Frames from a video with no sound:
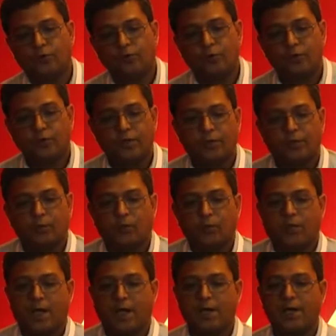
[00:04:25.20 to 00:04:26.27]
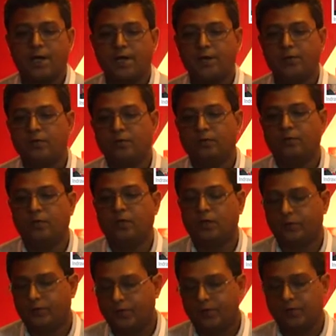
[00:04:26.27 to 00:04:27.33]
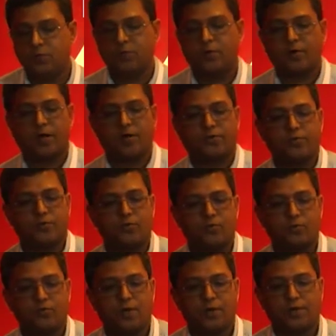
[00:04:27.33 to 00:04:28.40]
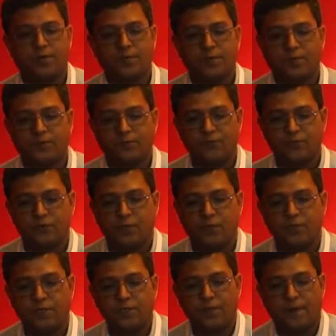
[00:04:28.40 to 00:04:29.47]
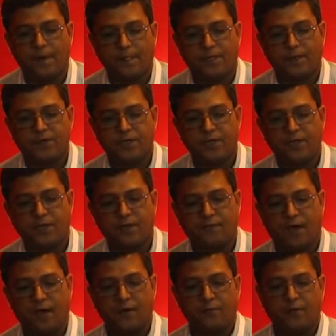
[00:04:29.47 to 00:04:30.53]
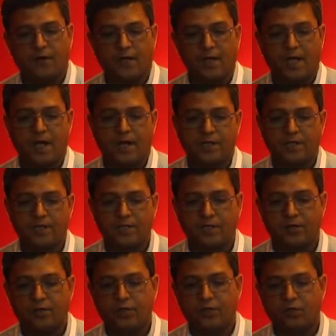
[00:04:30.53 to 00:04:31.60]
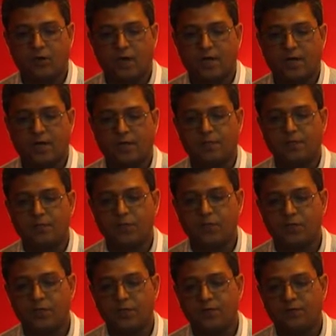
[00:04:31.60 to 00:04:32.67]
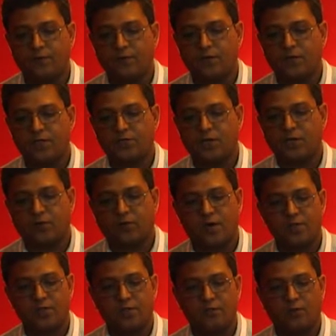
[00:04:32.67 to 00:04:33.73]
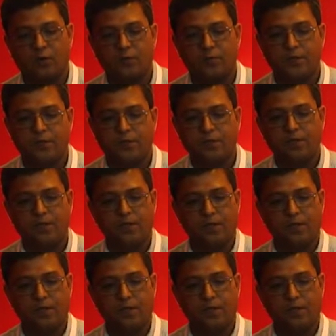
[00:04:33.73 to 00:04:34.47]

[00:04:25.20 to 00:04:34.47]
if you look at both RA and rheumatoid arthritis osteoarthritis pathophysiology, the TNF-alpha and interleukin-1 are the major inflammatory cytokines involved in